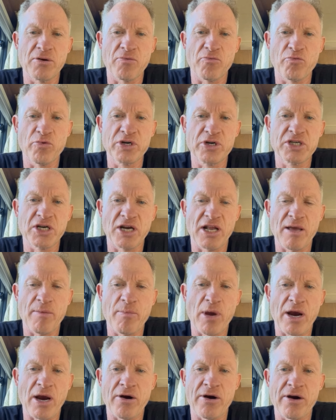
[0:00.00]
rigid air
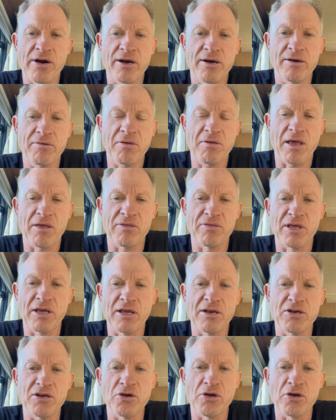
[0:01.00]
barrier, and then new